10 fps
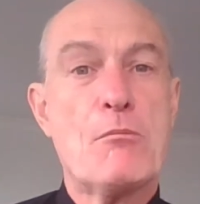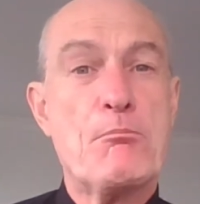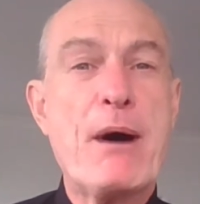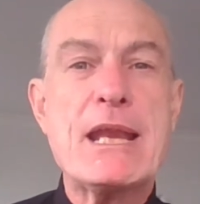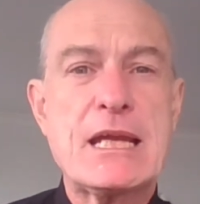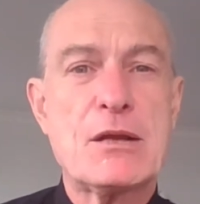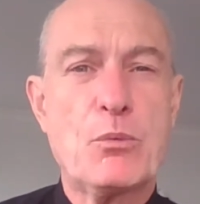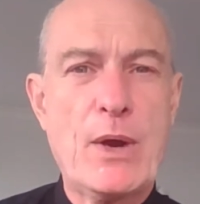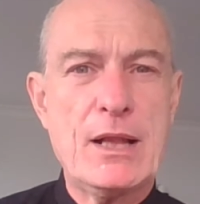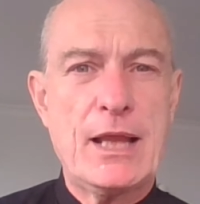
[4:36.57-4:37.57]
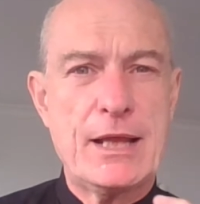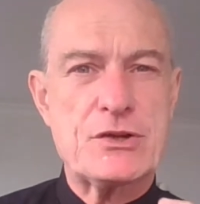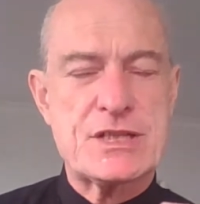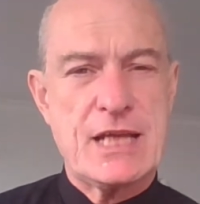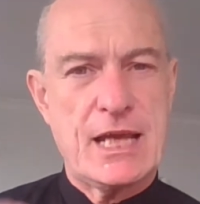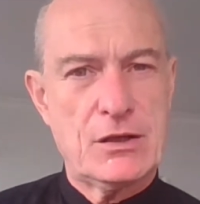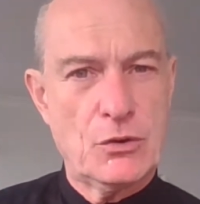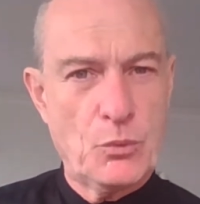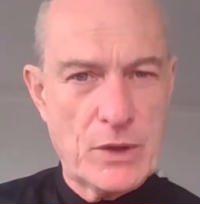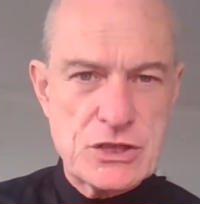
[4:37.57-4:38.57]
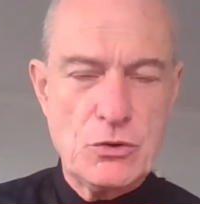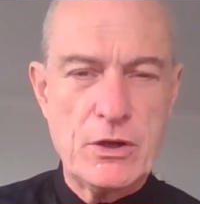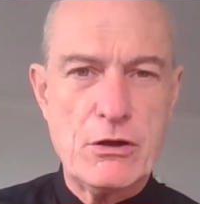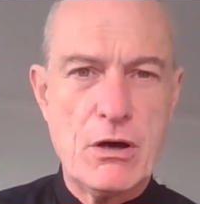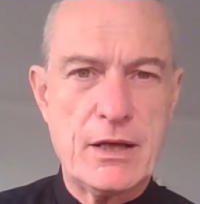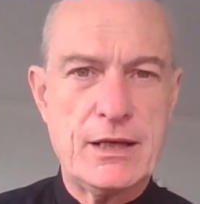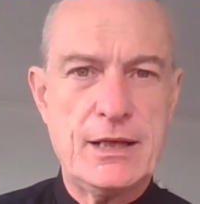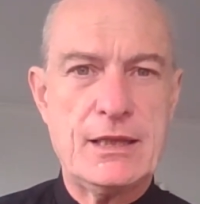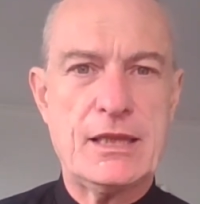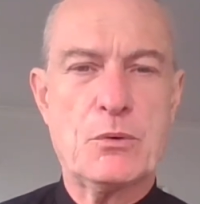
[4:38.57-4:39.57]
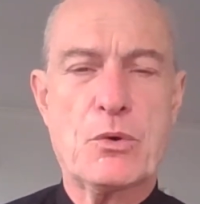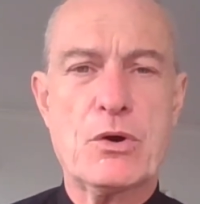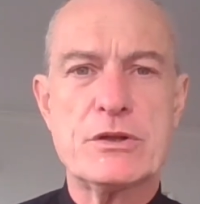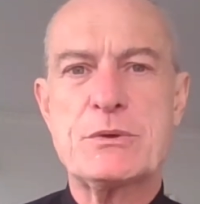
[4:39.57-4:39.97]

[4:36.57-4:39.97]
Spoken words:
but he can well understand what's going on in the world,